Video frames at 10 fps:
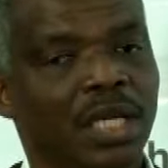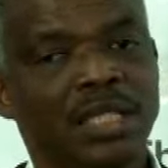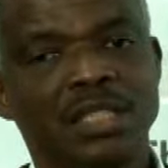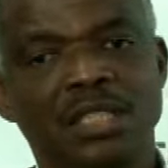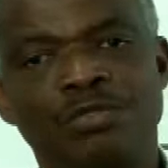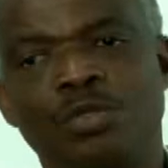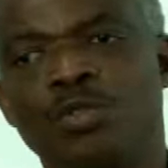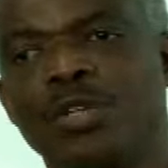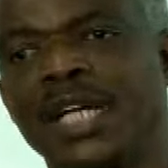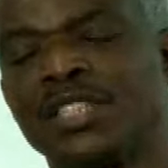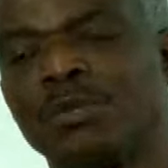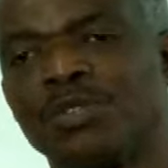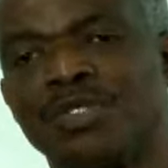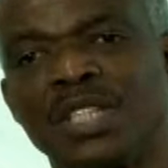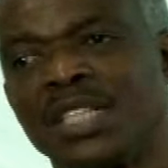And if you look at some
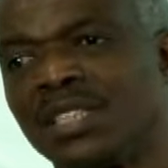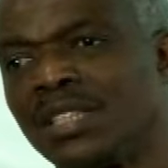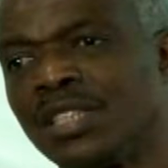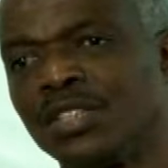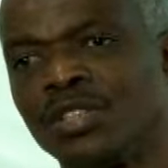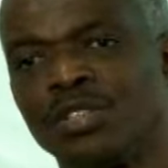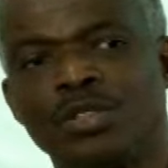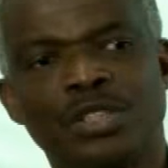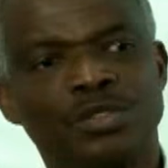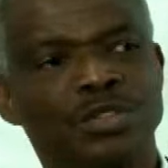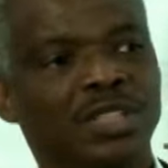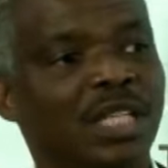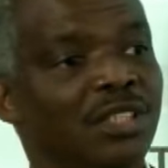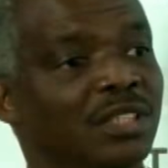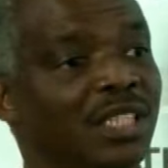of the legislation going through
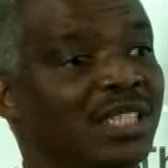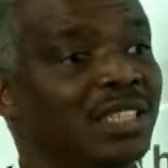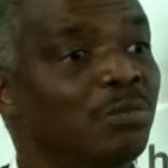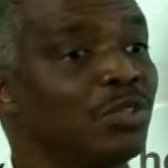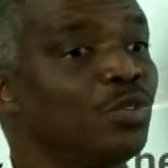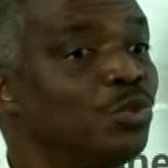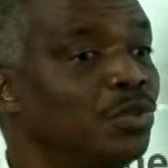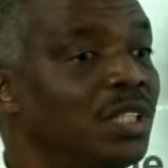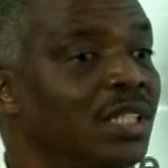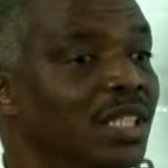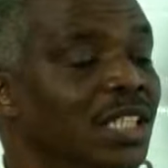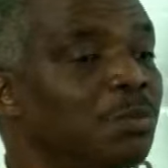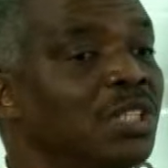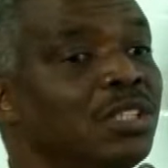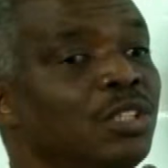the National Assembly today,
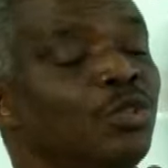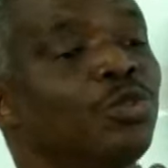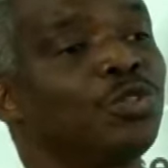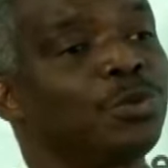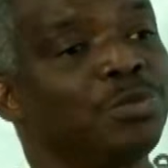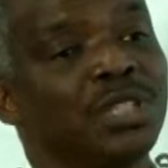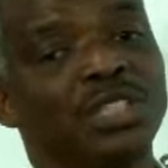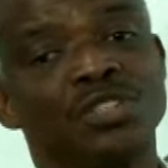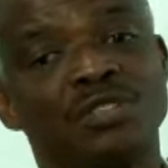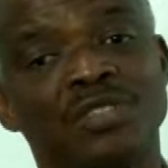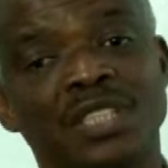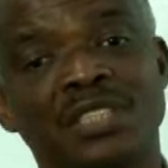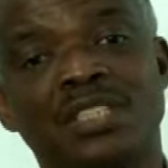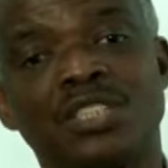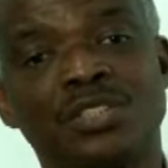especially those pieces of
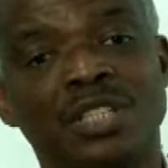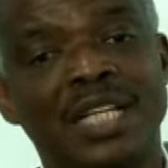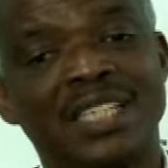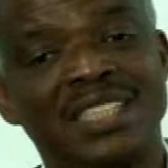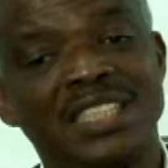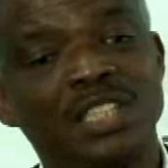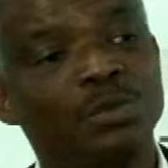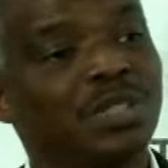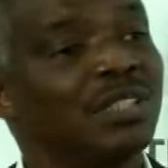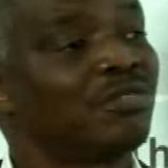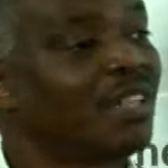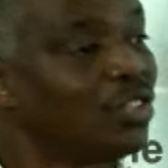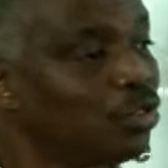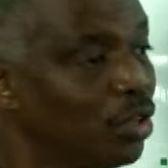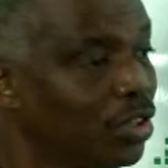legislation that deal with
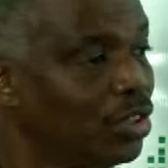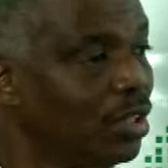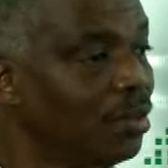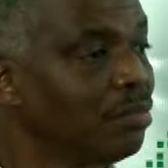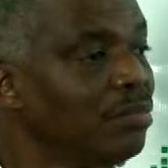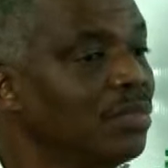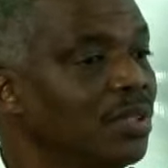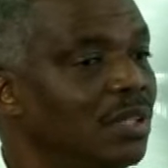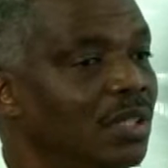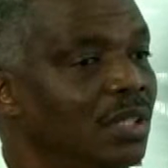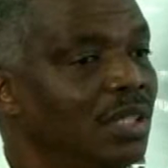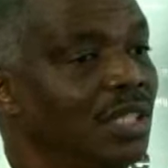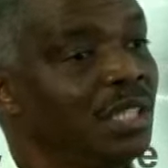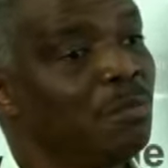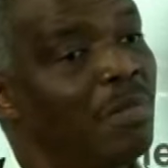infrastructure,
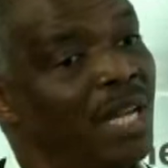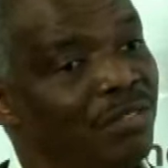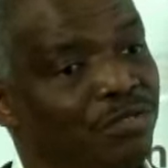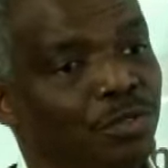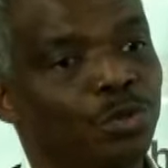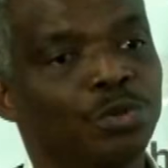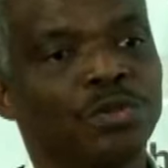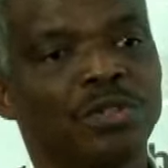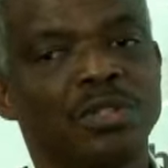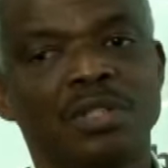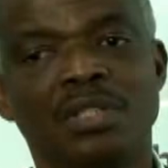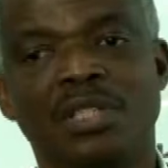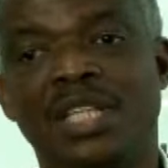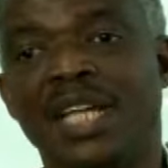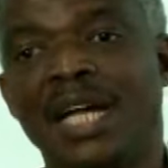in my view,
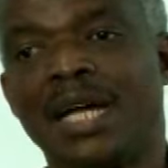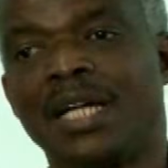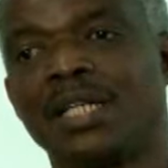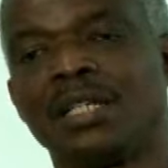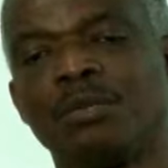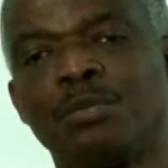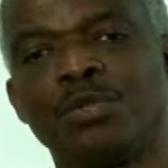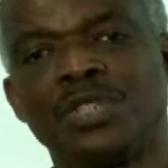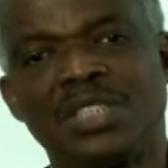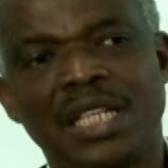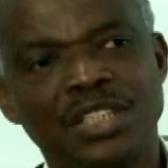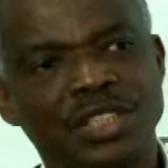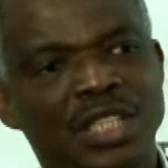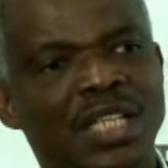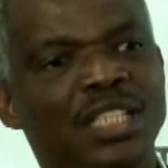they are
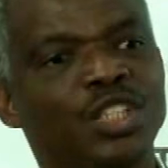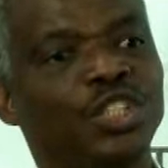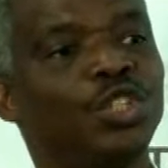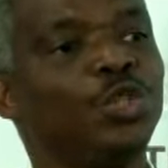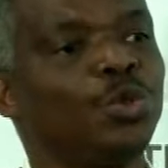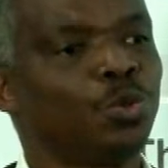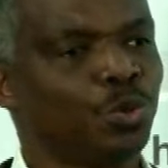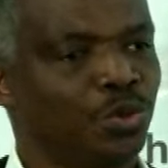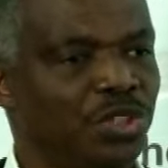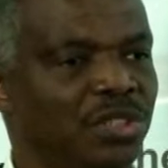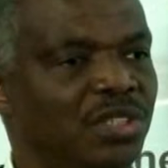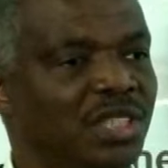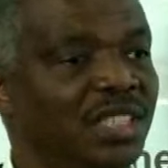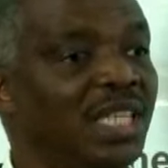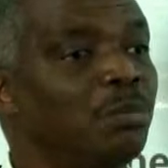potentially huge
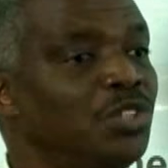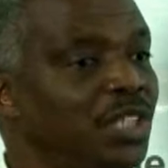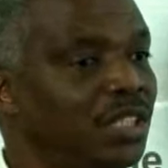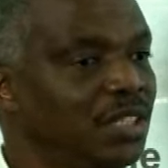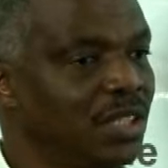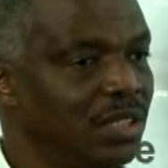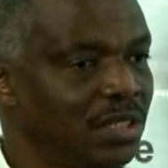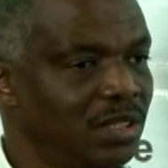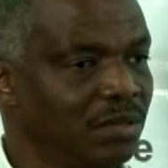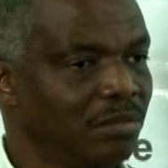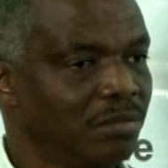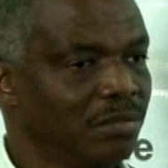game changers.